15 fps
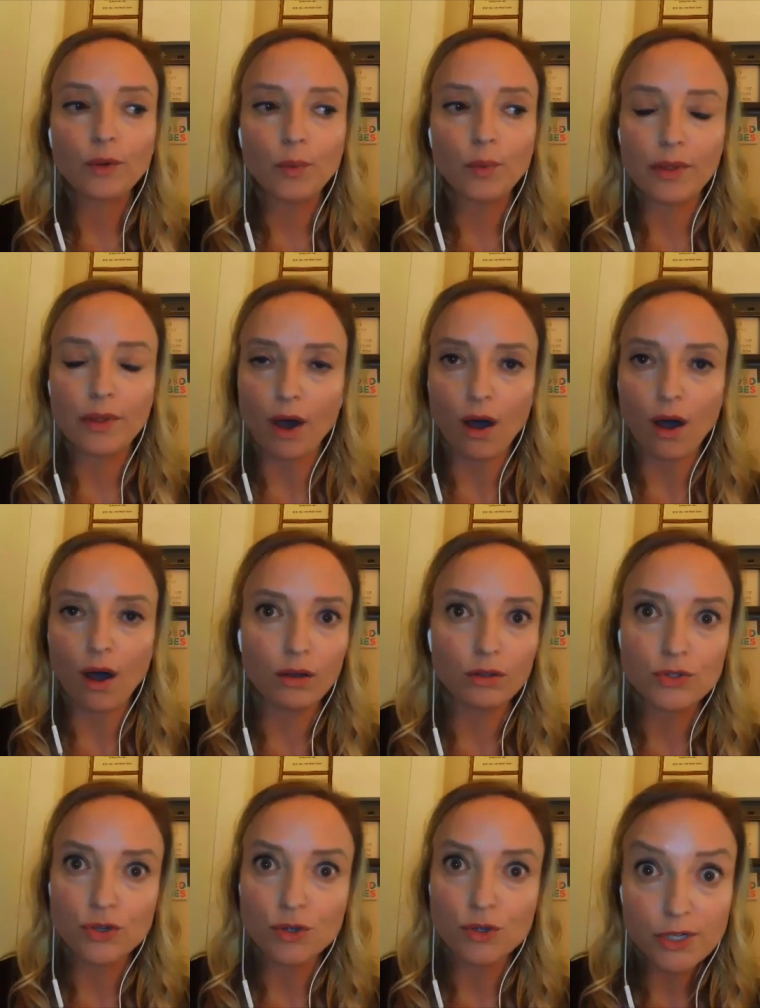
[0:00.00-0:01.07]
with all
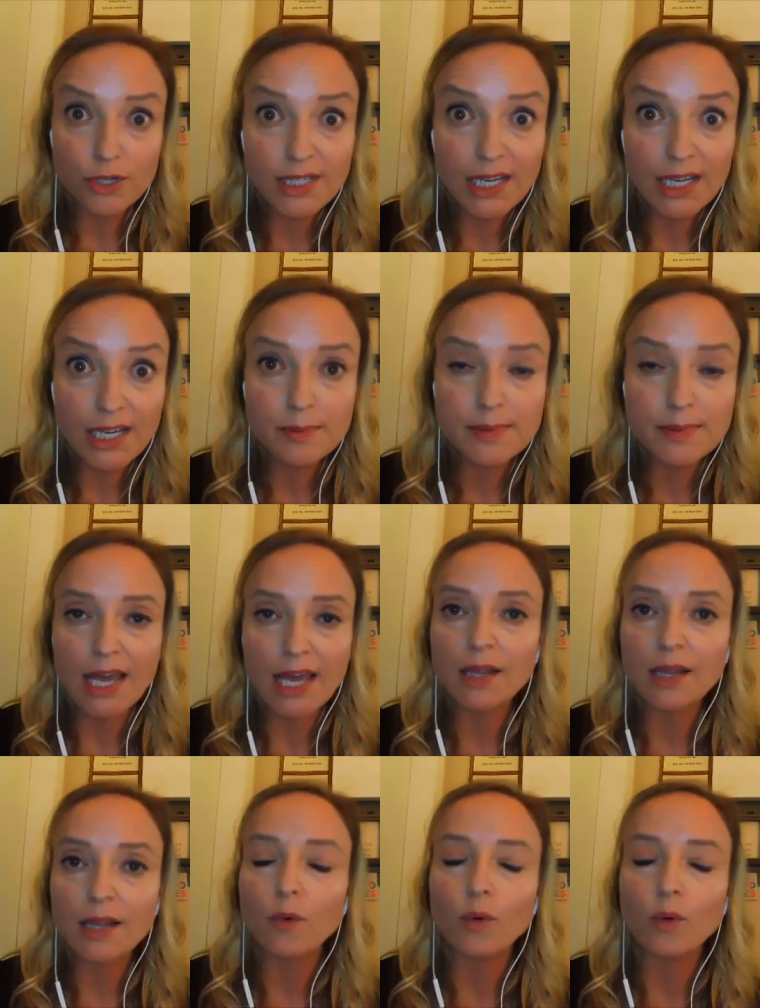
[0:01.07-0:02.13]
tumor types,
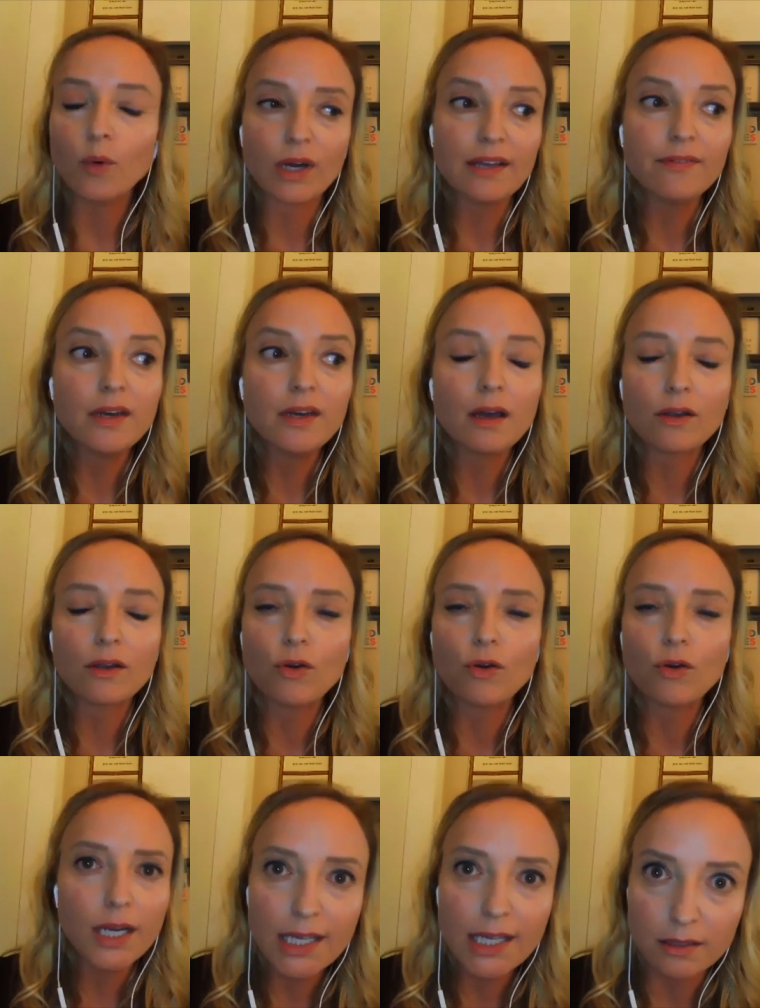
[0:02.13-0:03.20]
or even
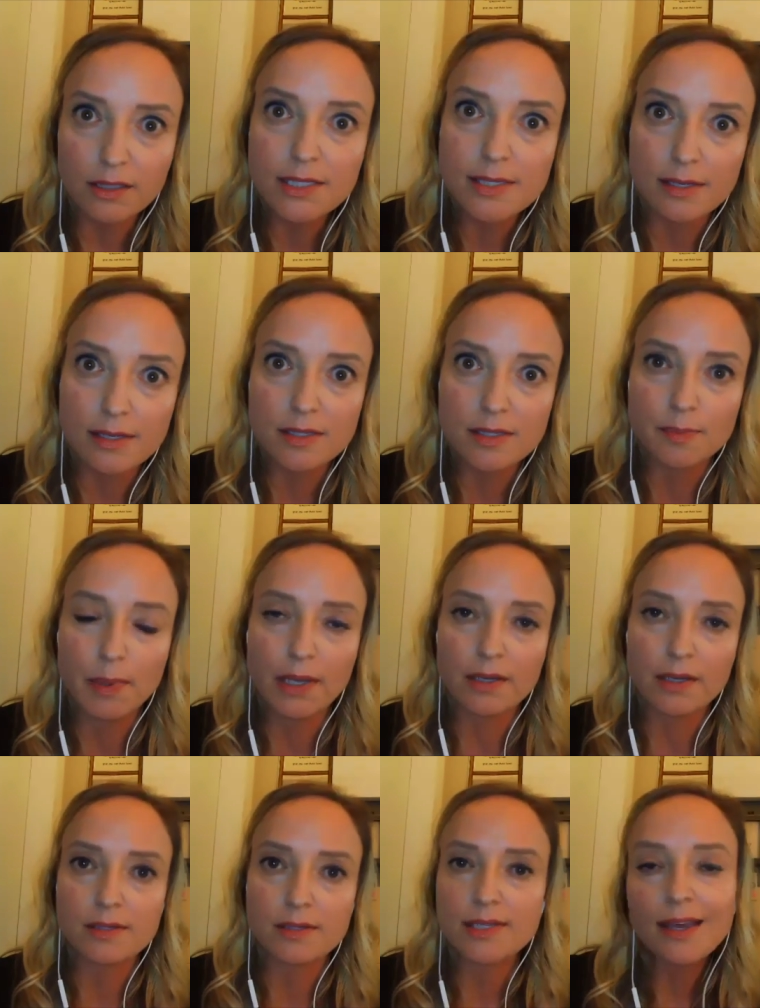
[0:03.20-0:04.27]
chronic illnesses,
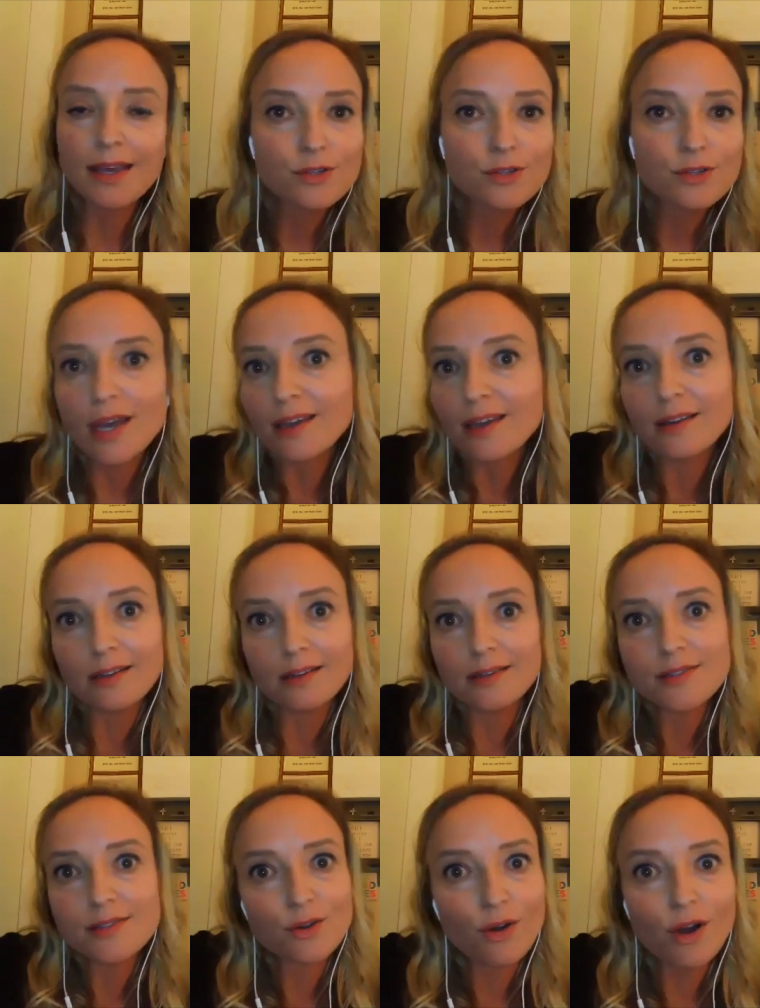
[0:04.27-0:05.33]
because cancer
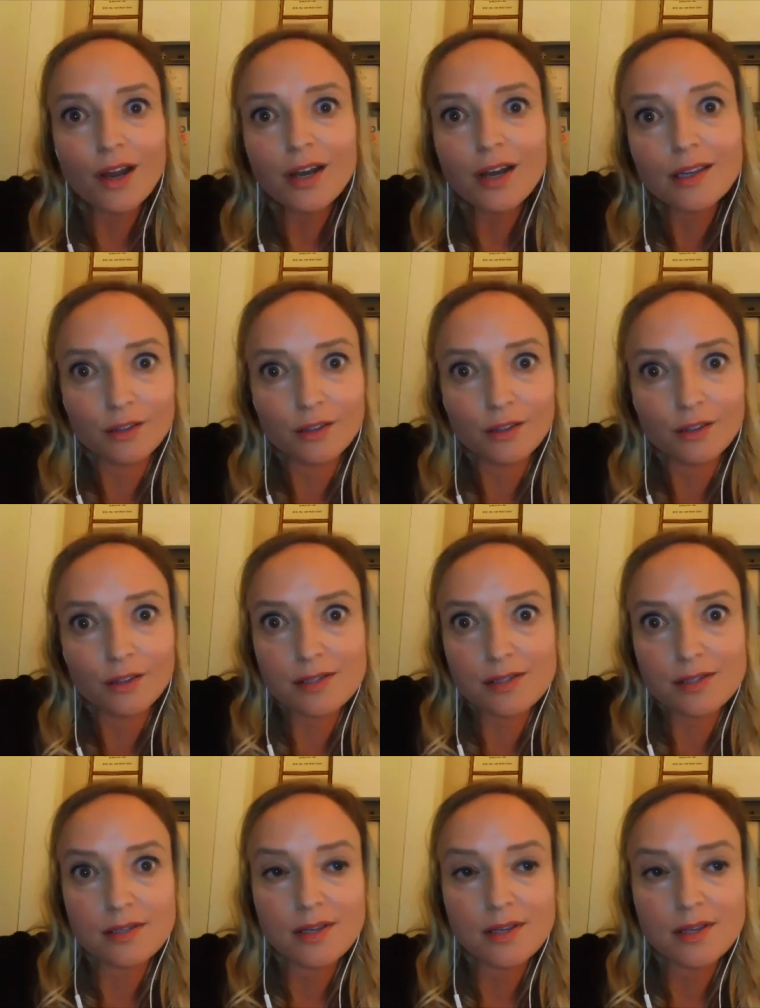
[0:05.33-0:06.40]
technically is a chronic
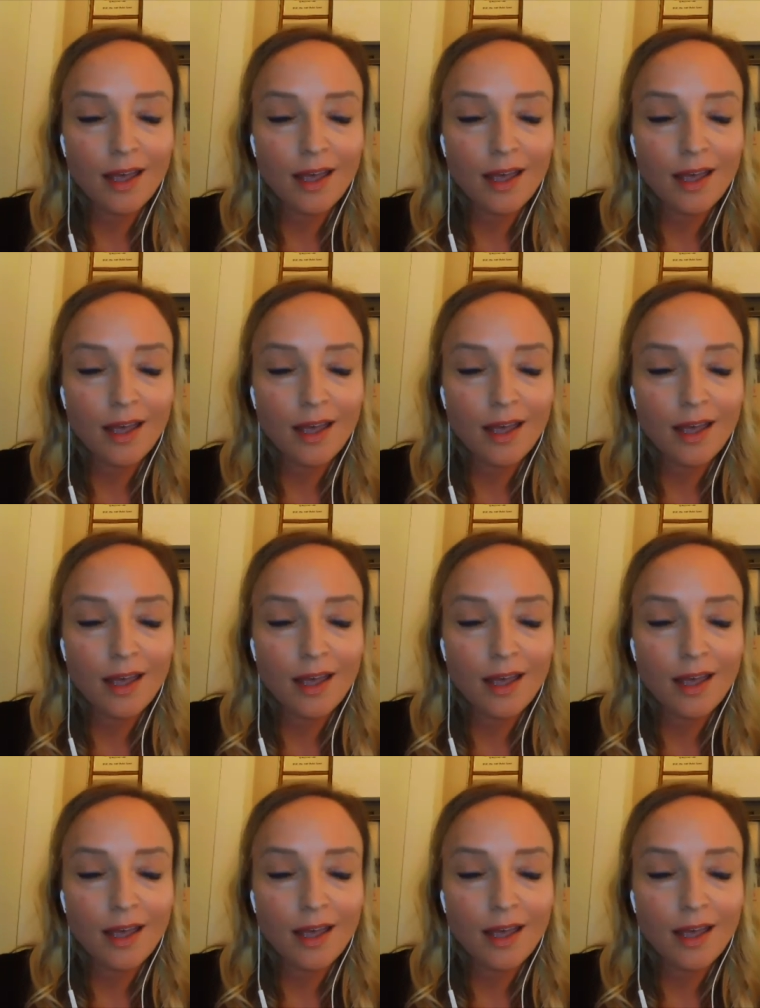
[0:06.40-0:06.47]
illness. Mm-hmm.